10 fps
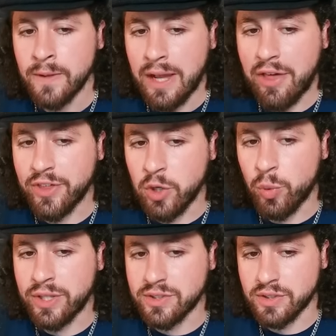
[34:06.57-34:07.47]
I think he
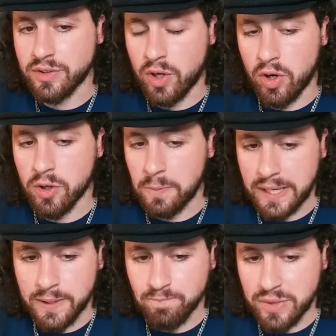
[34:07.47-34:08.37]
wins as a dog,
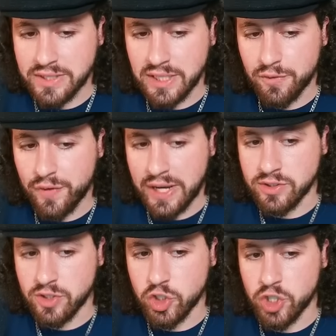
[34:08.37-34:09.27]
man. I think he finds
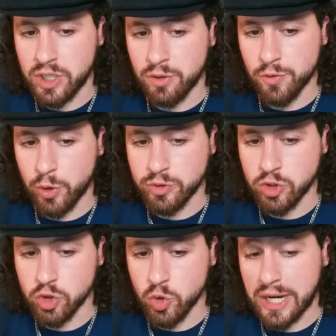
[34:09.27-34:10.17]
the chin of
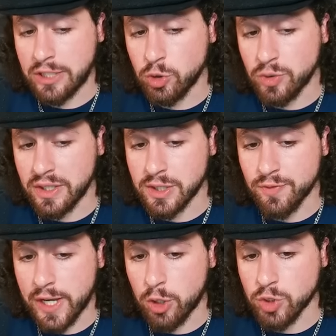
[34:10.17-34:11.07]
Rozenstruik. I do think this
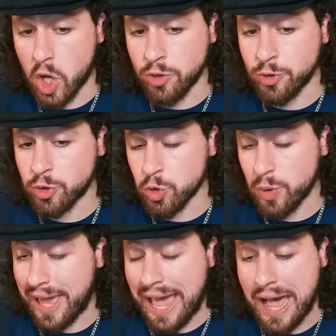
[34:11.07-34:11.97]
fight goes under
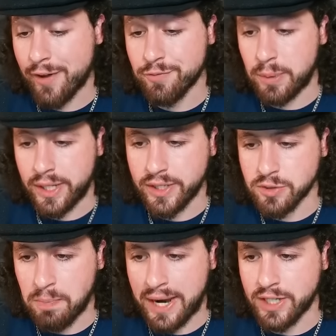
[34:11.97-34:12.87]
2.5, but it's
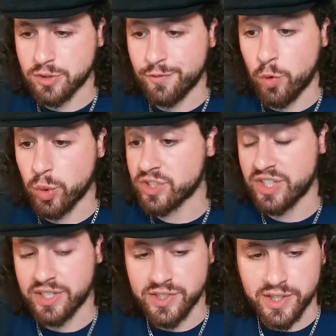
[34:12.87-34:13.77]

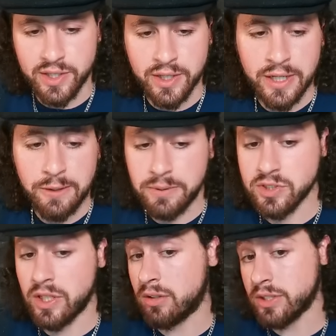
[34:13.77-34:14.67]
-460. But
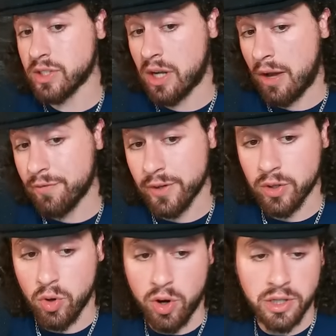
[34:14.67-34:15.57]
still, it's a confident
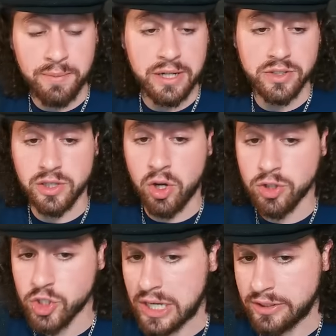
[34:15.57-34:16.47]
call. I mean, it's a long
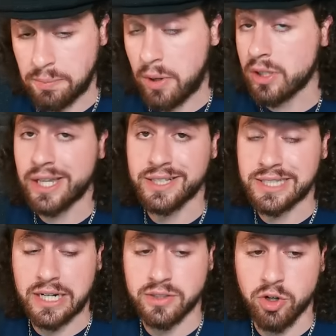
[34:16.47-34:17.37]
shot in the parlay. It's
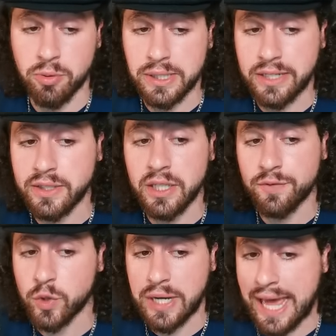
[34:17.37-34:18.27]
not a terrible idea if
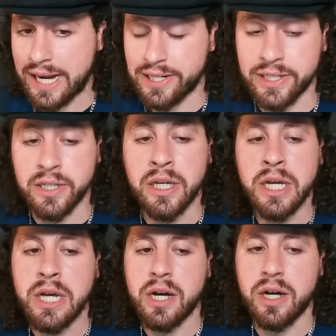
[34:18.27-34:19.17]
you can add it in.
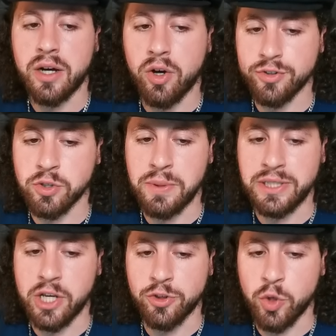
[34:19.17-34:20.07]

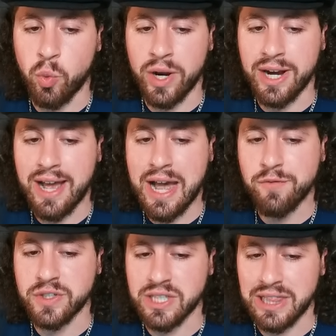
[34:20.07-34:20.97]
Ultimately, under
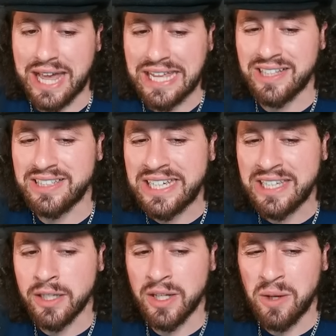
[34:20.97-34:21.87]
1.5 is
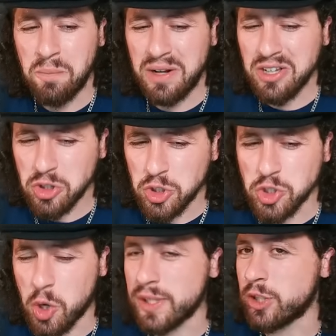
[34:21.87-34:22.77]
likely, but it could
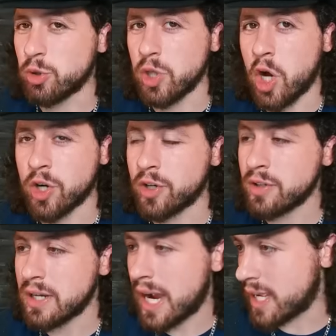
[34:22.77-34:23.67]
go a little longer.
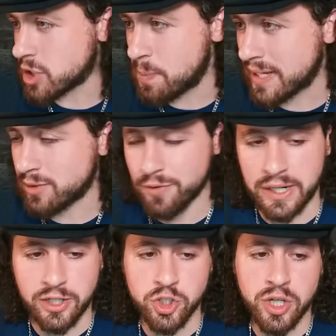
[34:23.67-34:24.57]
I expect to
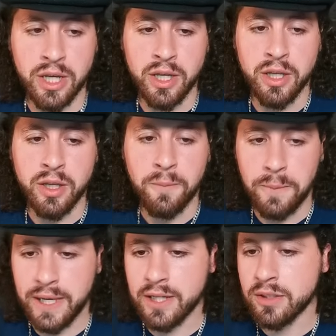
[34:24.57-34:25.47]
finish.
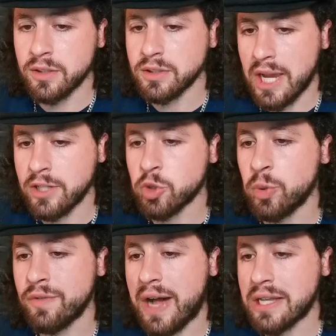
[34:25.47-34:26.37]
Pick Tai
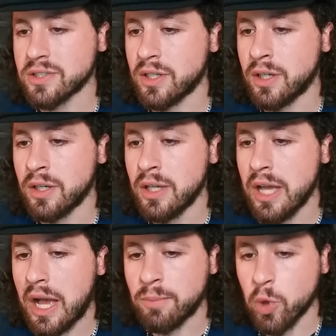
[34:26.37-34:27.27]
Tuivasa.
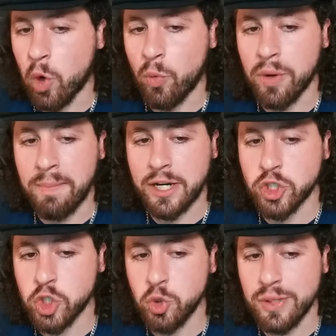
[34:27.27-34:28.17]
I'm going with my
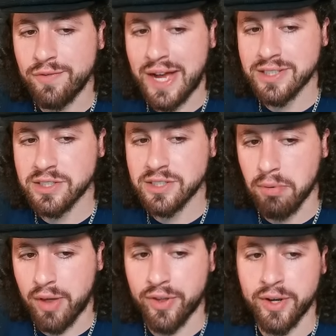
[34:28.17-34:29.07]
Tuivasa
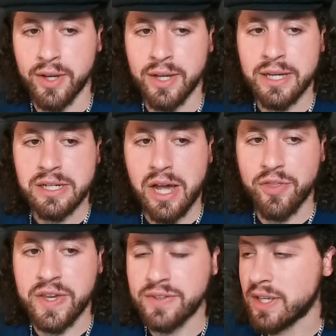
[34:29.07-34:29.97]
brother. I
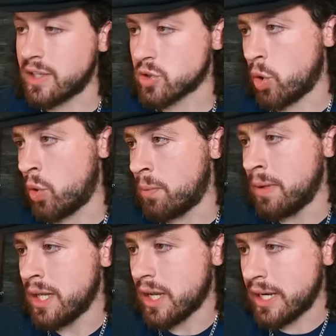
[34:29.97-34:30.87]
think he takes home
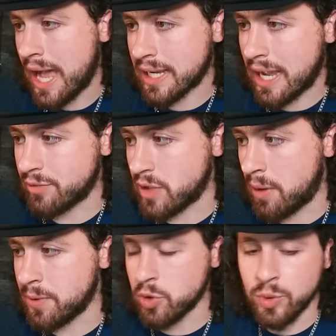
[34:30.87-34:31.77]
a knockout
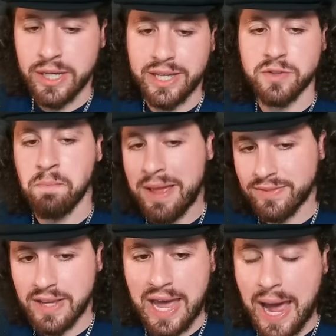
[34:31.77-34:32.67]
W. It's meant
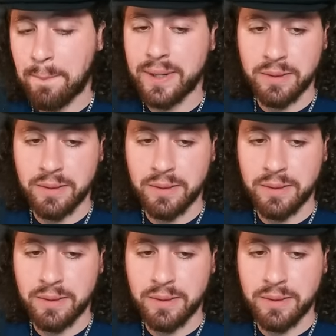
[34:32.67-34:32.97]
to happen.